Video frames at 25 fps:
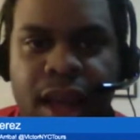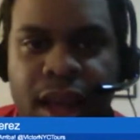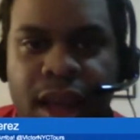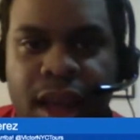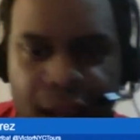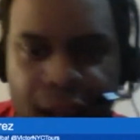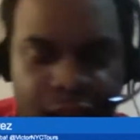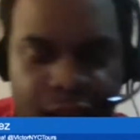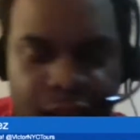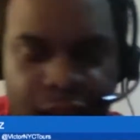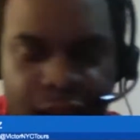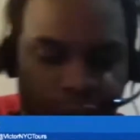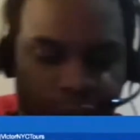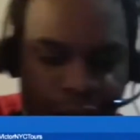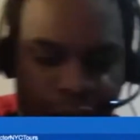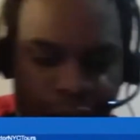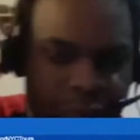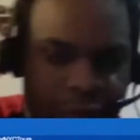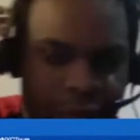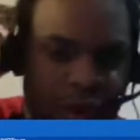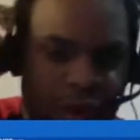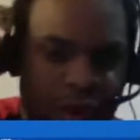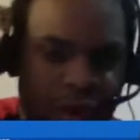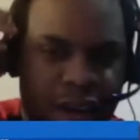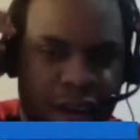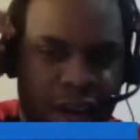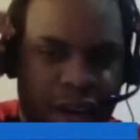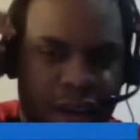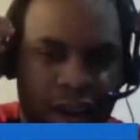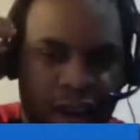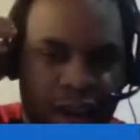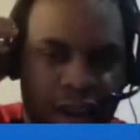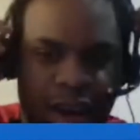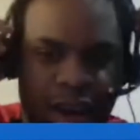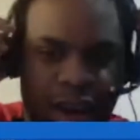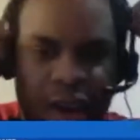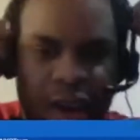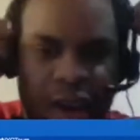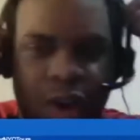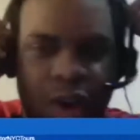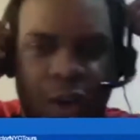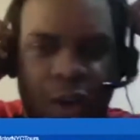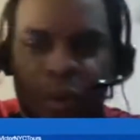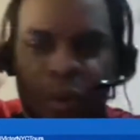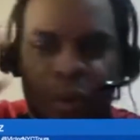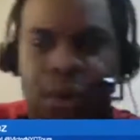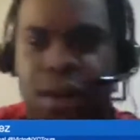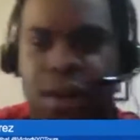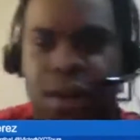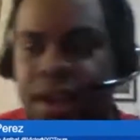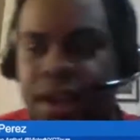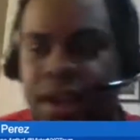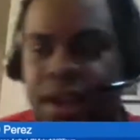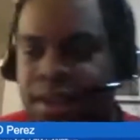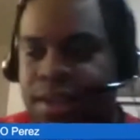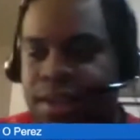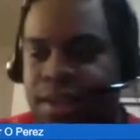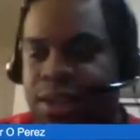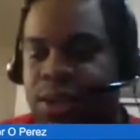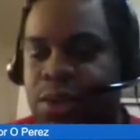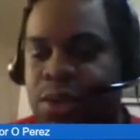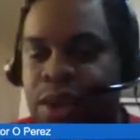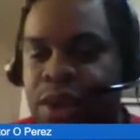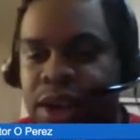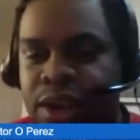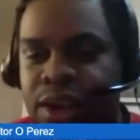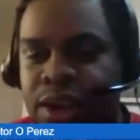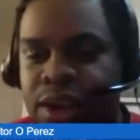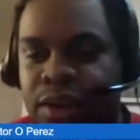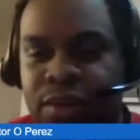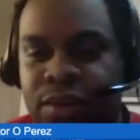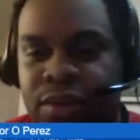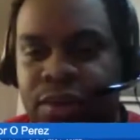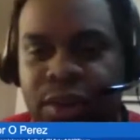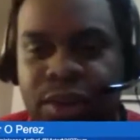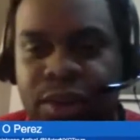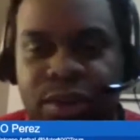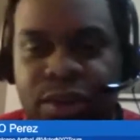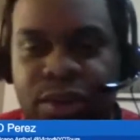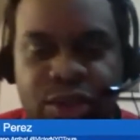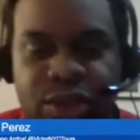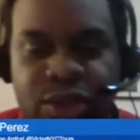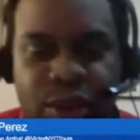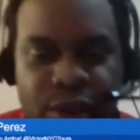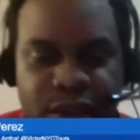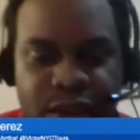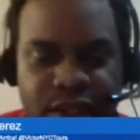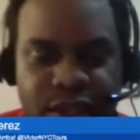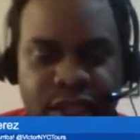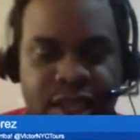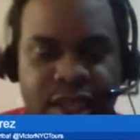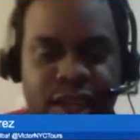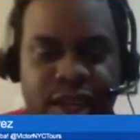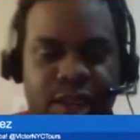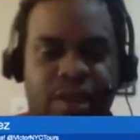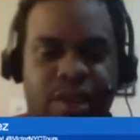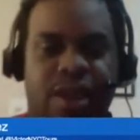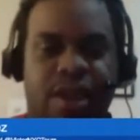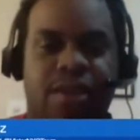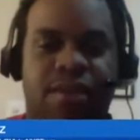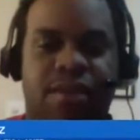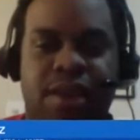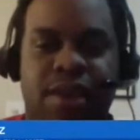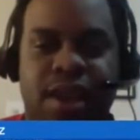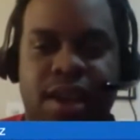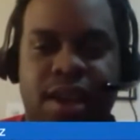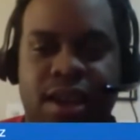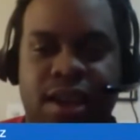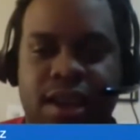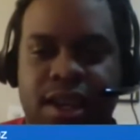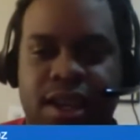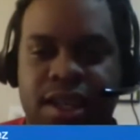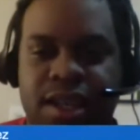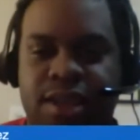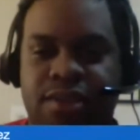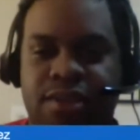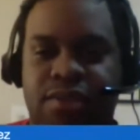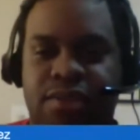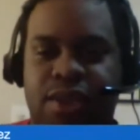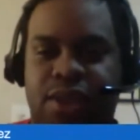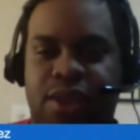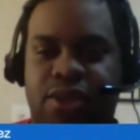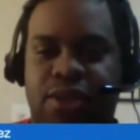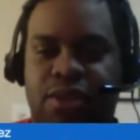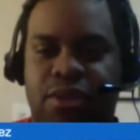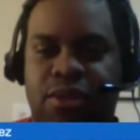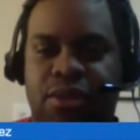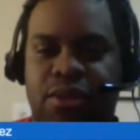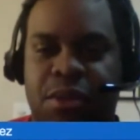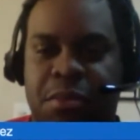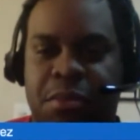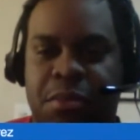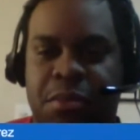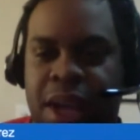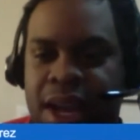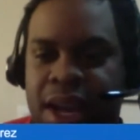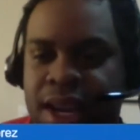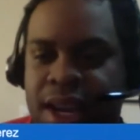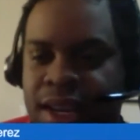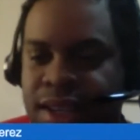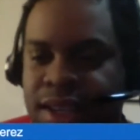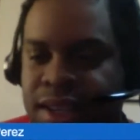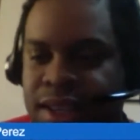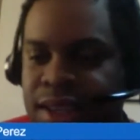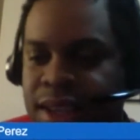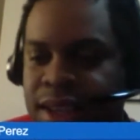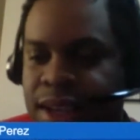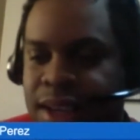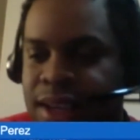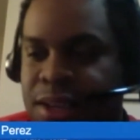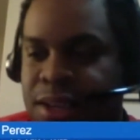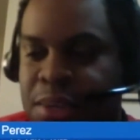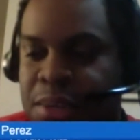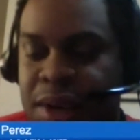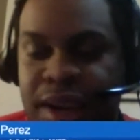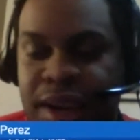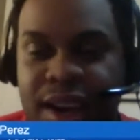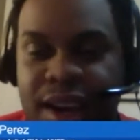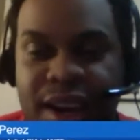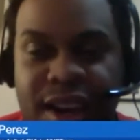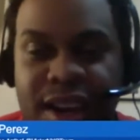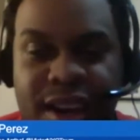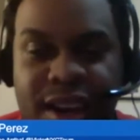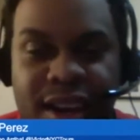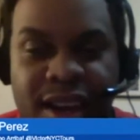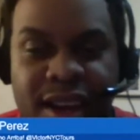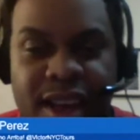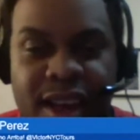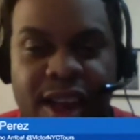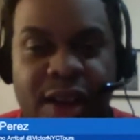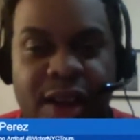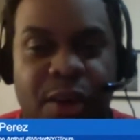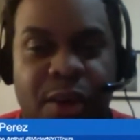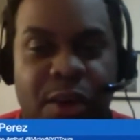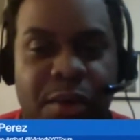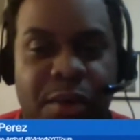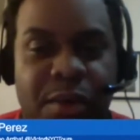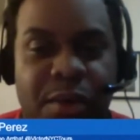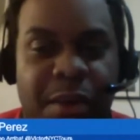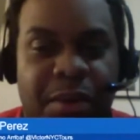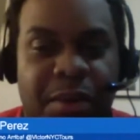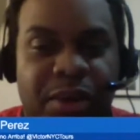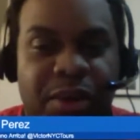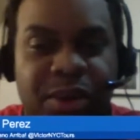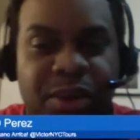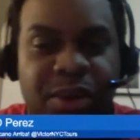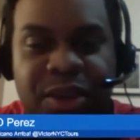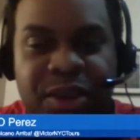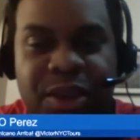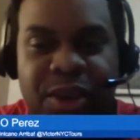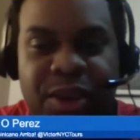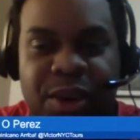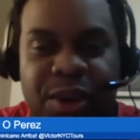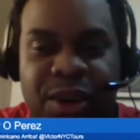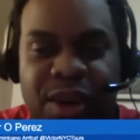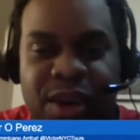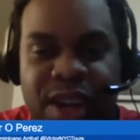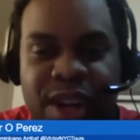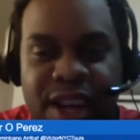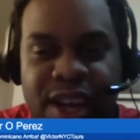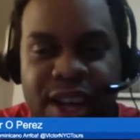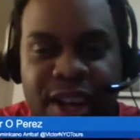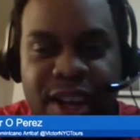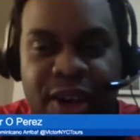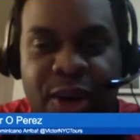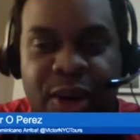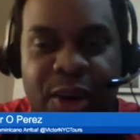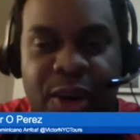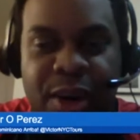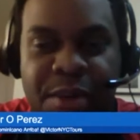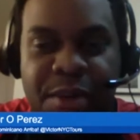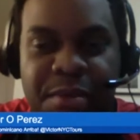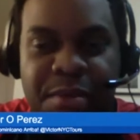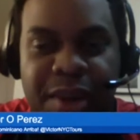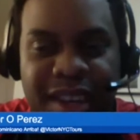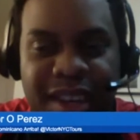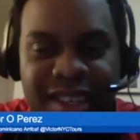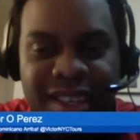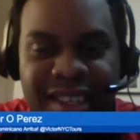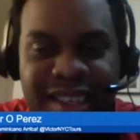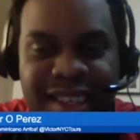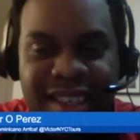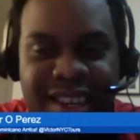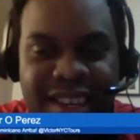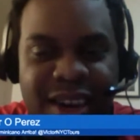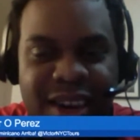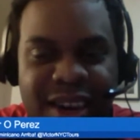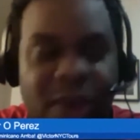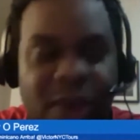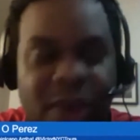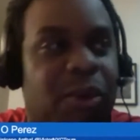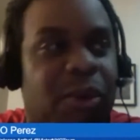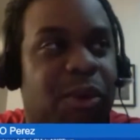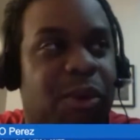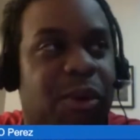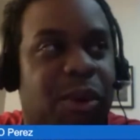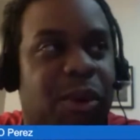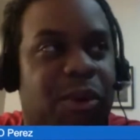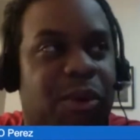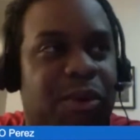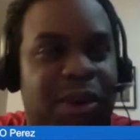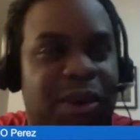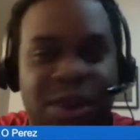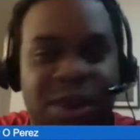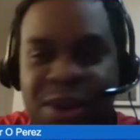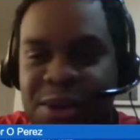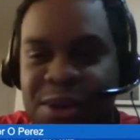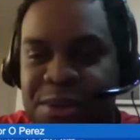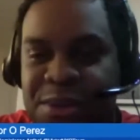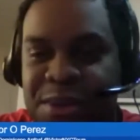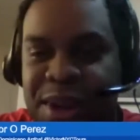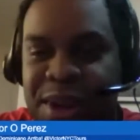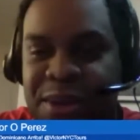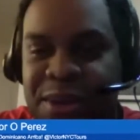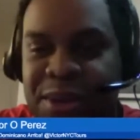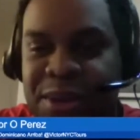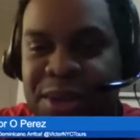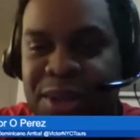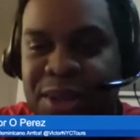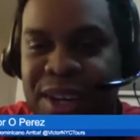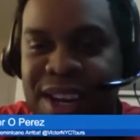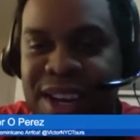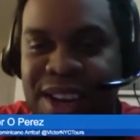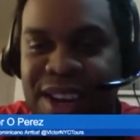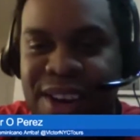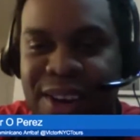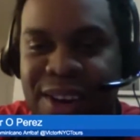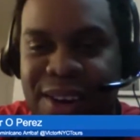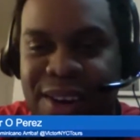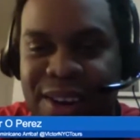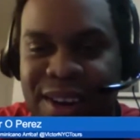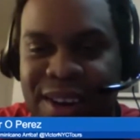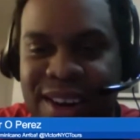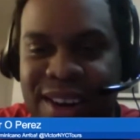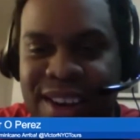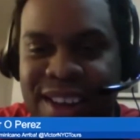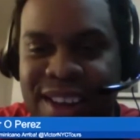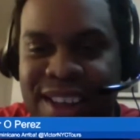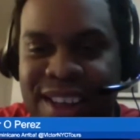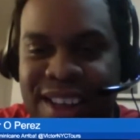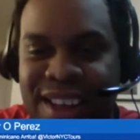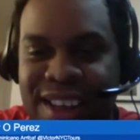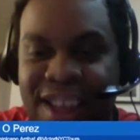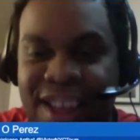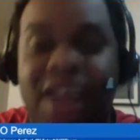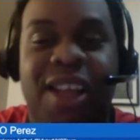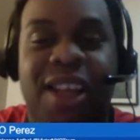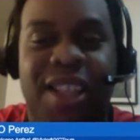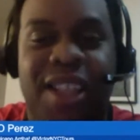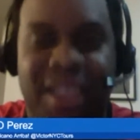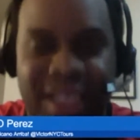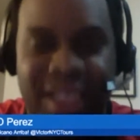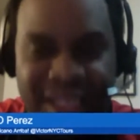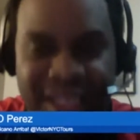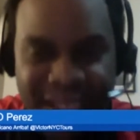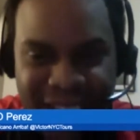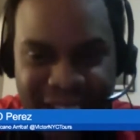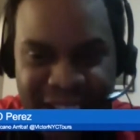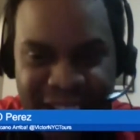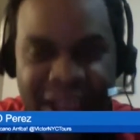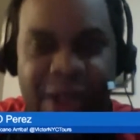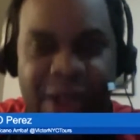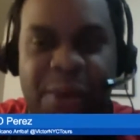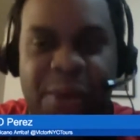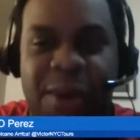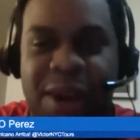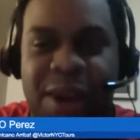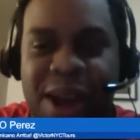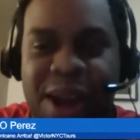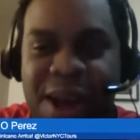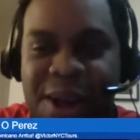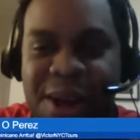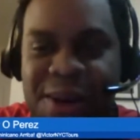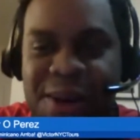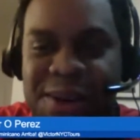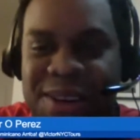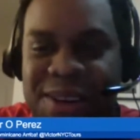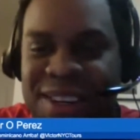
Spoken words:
Hello, everyone. Welcome to Earful of Dirt. Good evening. This is Victor Perez speaking with my producer, Corey Munson, who hopefully you'll be able to hear. There we go.